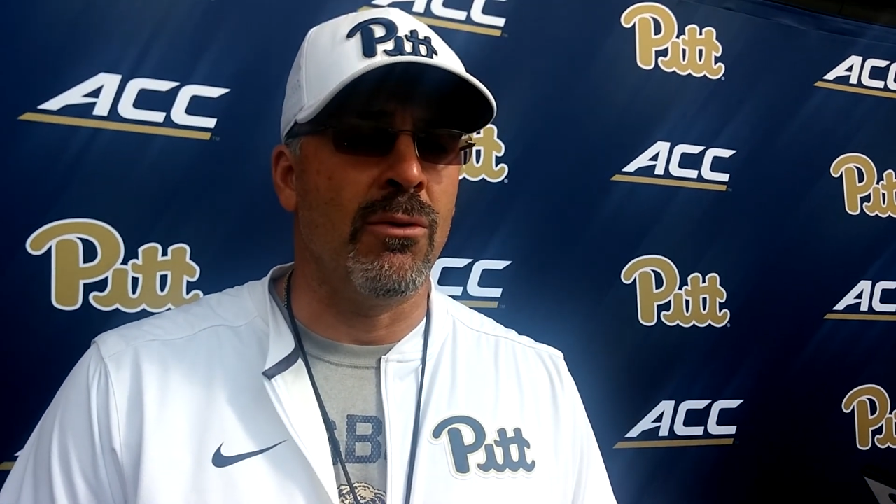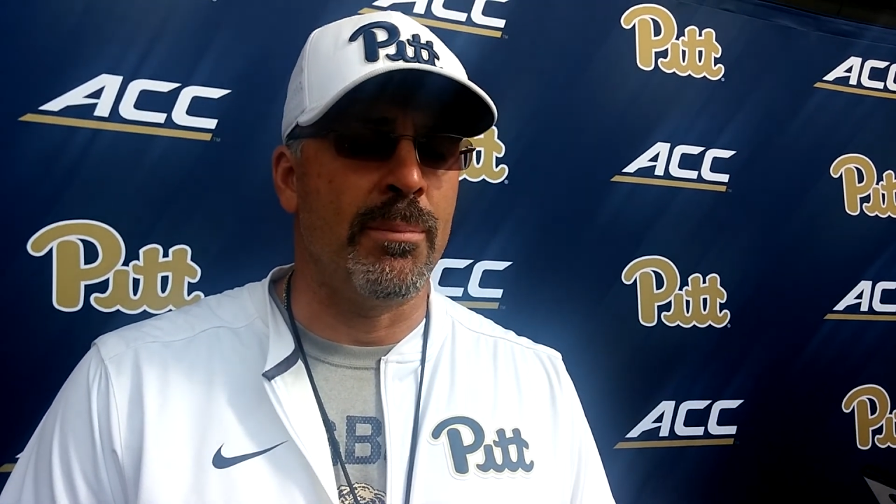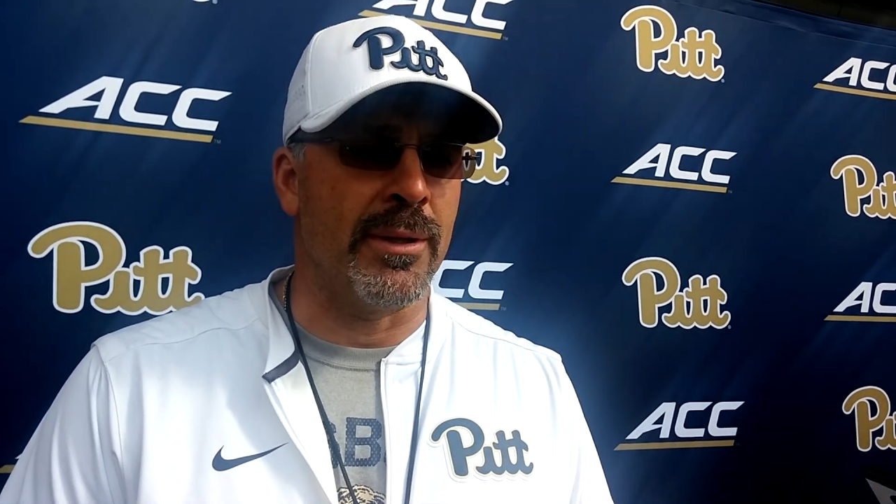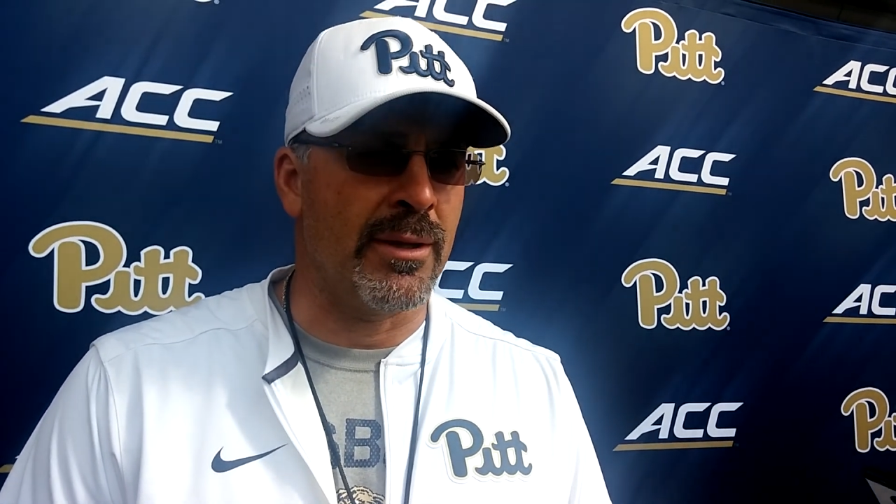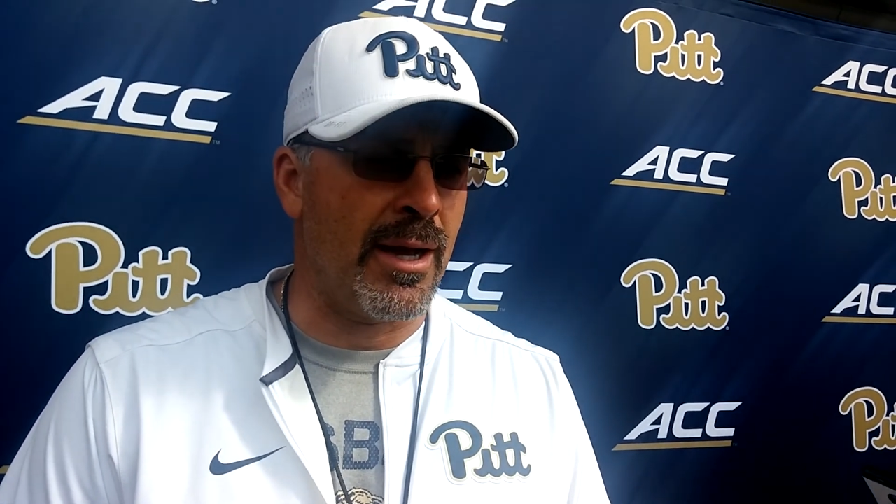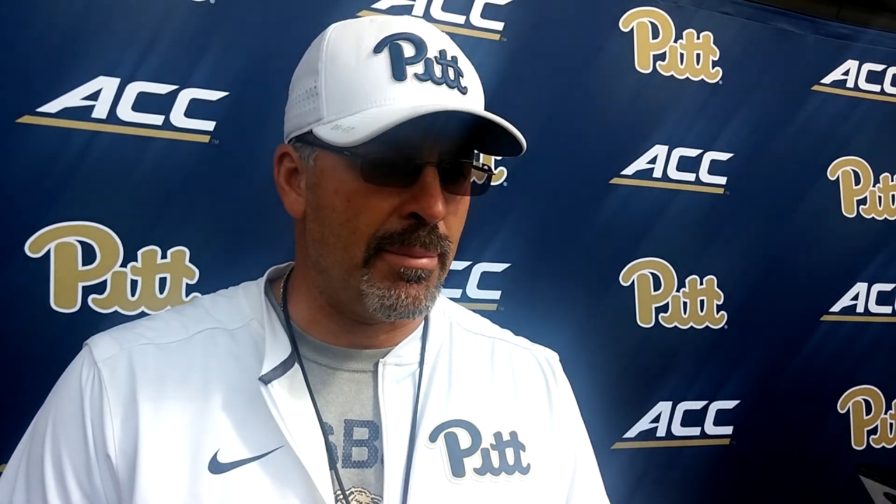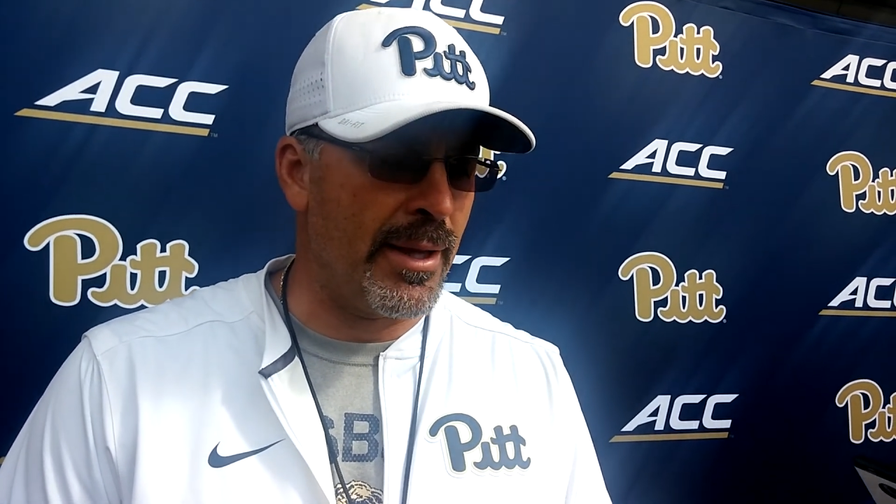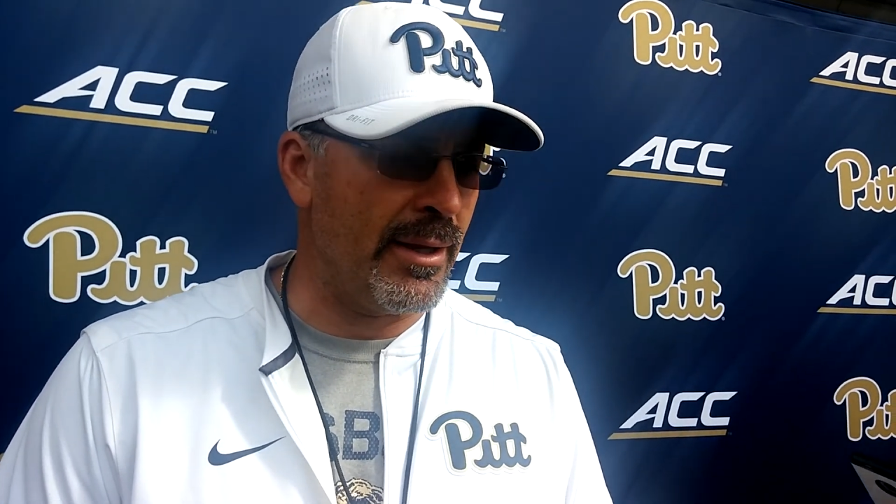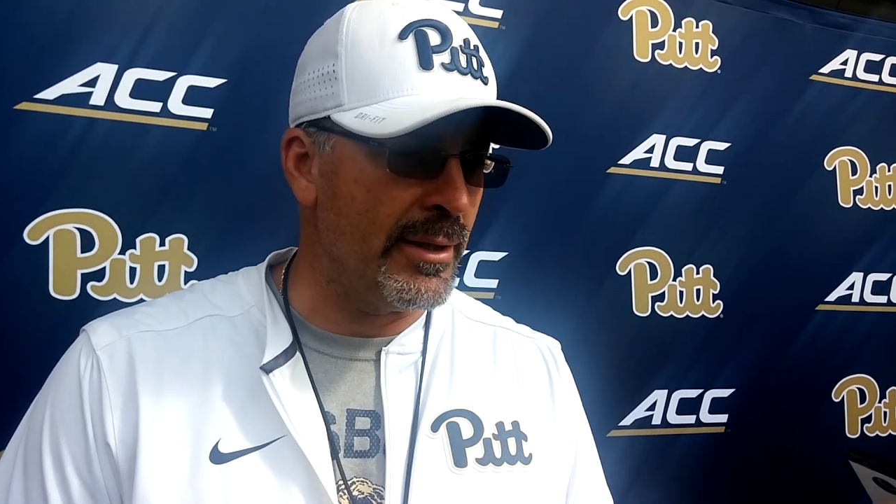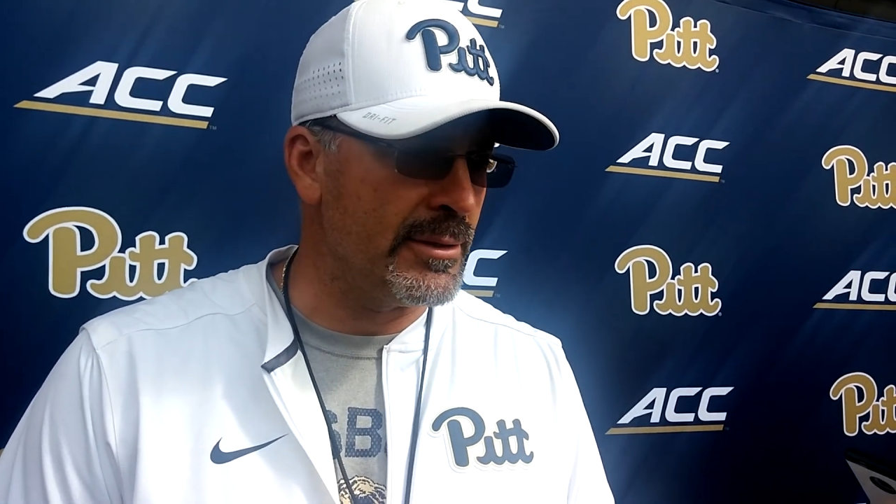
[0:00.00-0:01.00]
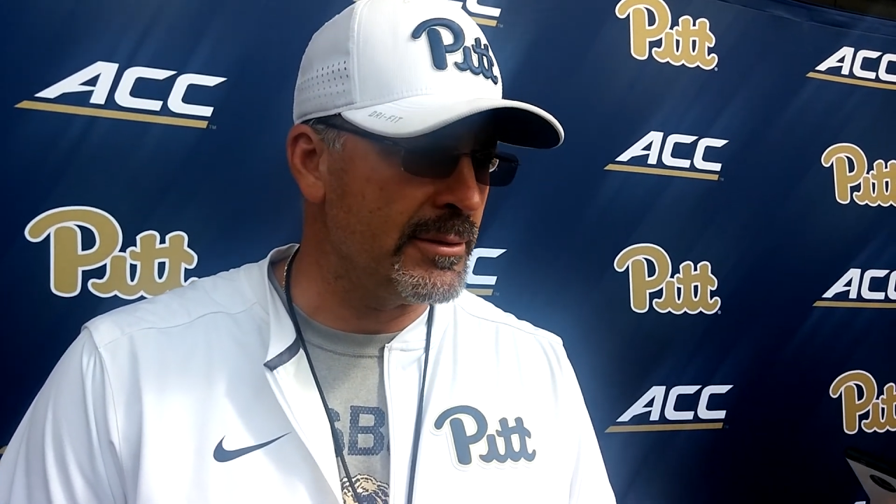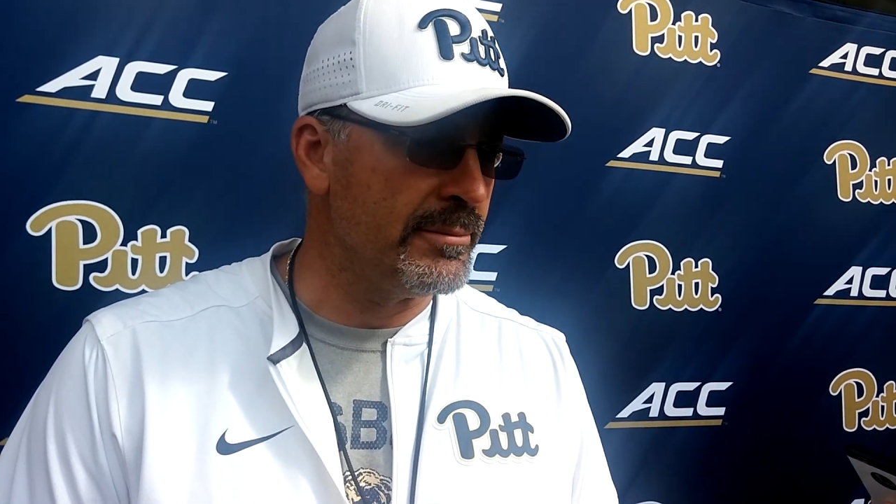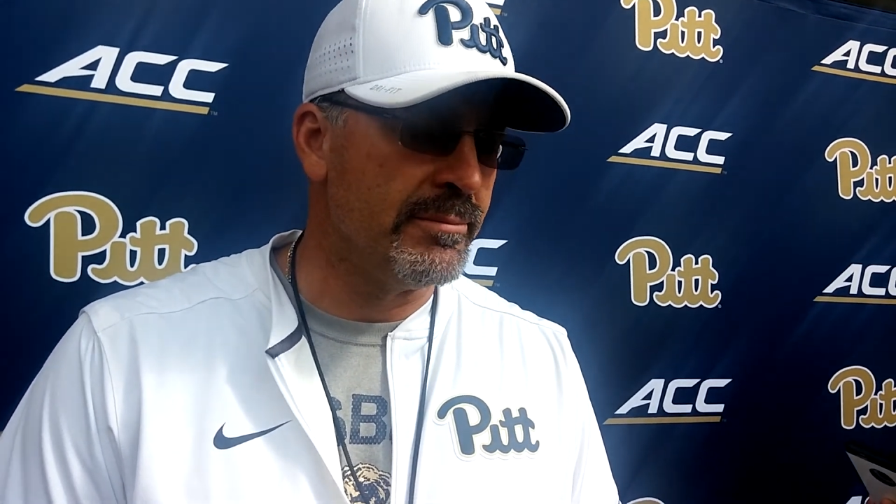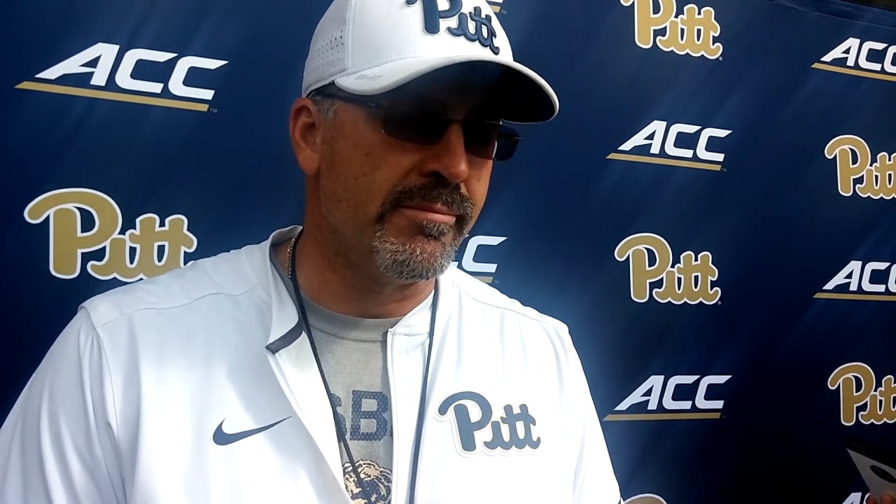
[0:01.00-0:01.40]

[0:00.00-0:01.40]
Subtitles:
go up to the top of that list.